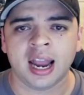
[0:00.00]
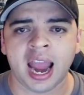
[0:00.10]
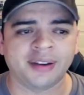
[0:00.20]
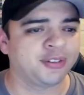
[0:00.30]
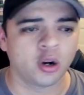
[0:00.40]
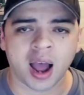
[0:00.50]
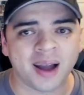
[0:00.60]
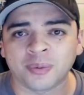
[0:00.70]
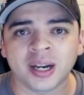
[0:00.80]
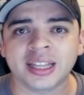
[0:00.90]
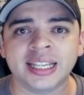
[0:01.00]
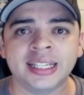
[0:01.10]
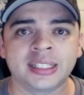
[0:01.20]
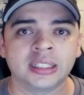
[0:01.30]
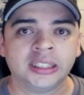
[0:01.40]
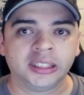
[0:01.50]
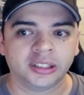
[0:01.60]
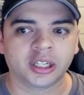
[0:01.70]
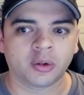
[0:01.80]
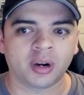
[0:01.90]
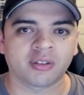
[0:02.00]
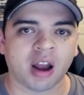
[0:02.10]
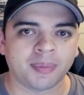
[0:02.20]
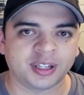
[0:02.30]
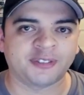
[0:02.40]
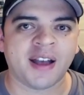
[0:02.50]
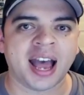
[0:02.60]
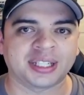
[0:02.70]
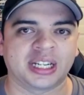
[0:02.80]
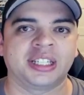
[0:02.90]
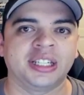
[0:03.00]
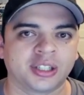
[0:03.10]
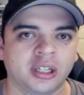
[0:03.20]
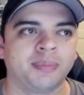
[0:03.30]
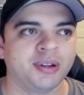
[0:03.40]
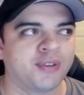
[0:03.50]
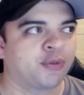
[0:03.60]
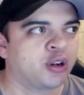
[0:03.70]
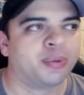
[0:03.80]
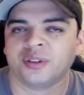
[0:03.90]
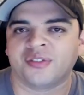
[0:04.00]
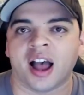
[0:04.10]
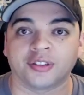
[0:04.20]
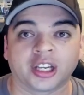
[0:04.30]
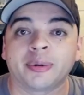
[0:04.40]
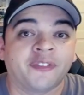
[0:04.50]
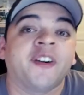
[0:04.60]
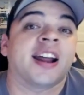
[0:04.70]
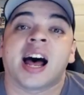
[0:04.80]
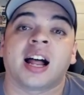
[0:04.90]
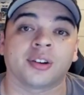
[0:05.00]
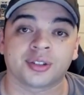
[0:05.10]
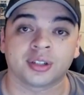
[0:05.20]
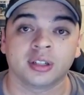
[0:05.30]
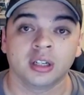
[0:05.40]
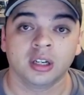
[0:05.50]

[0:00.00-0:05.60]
And if you don't have one of these, you're going to want to grab these fast because these are going to be red reboot value. They're going to be $5.